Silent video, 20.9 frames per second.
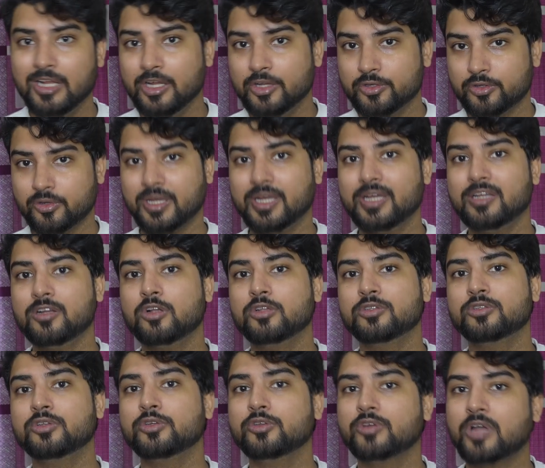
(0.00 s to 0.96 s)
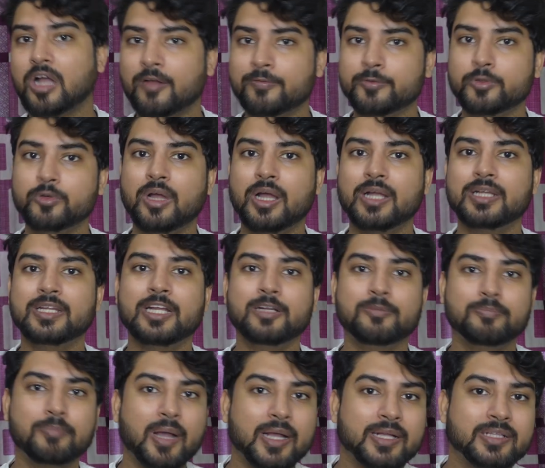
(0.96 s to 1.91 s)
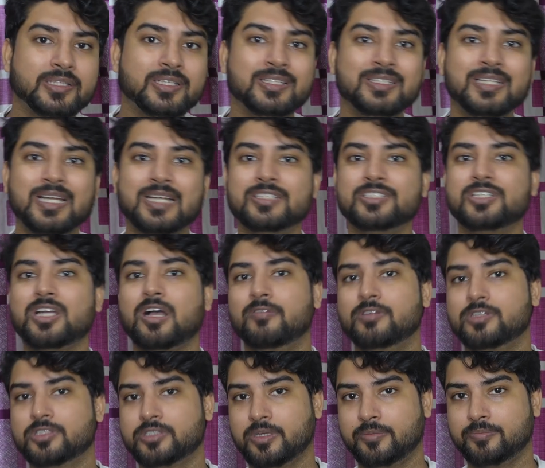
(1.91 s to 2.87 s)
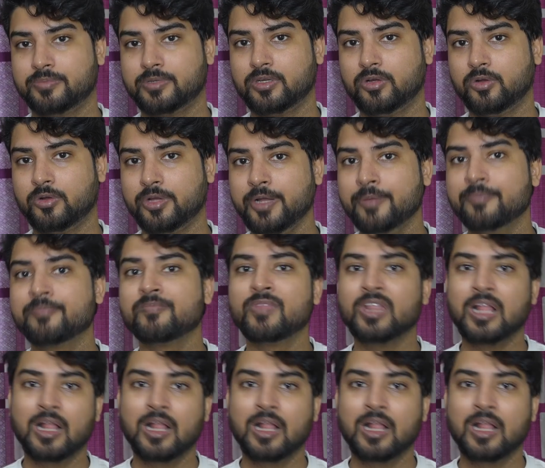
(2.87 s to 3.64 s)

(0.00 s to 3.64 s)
So here also you have to highlight Python and JavaScript. Okay.